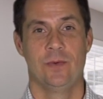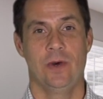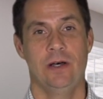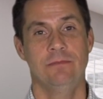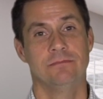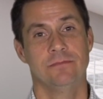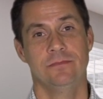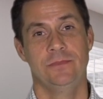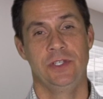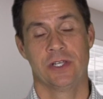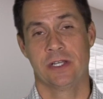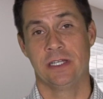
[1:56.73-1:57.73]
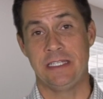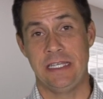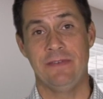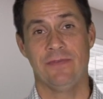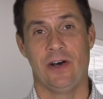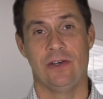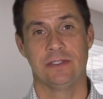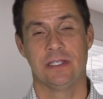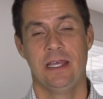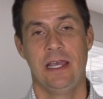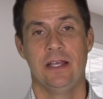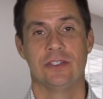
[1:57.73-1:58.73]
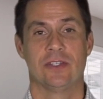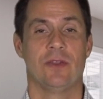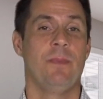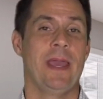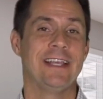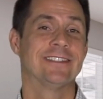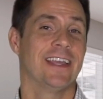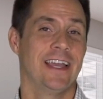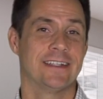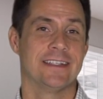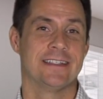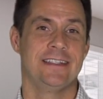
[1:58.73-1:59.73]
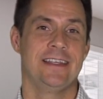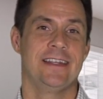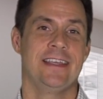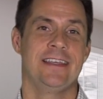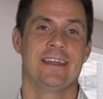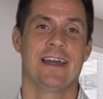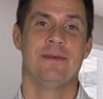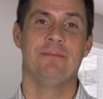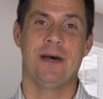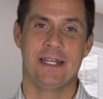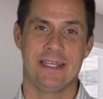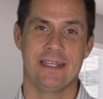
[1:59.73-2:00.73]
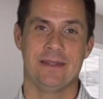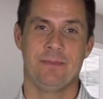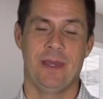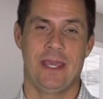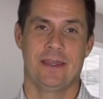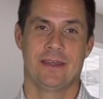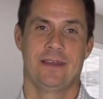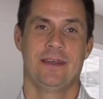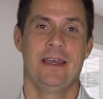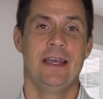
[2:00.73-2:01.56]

Well, you're going to default. So the banks like to see that you got money in the bank.